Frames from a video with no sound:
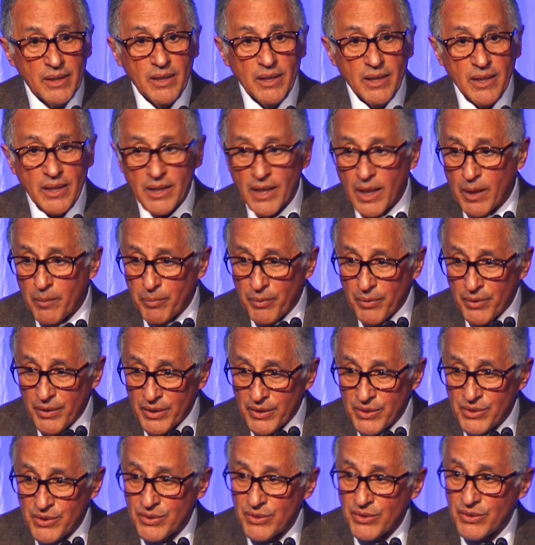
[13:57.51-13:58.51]
and
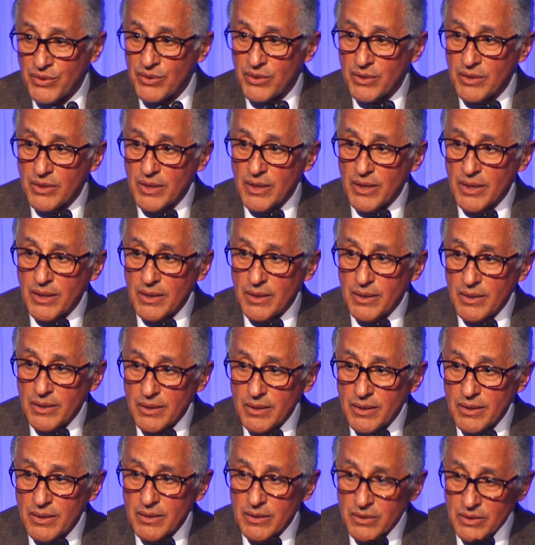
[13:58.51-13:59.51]
operations
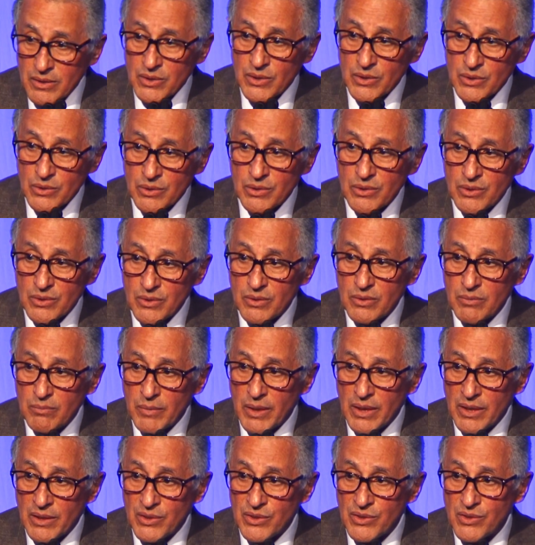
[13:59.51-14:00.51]
that you
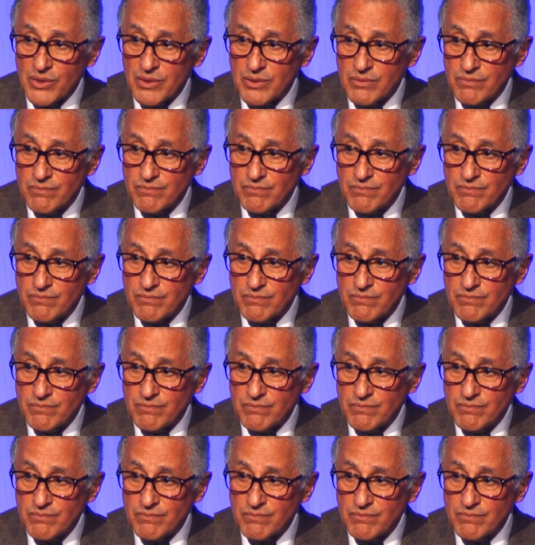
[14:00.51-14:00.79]
manage.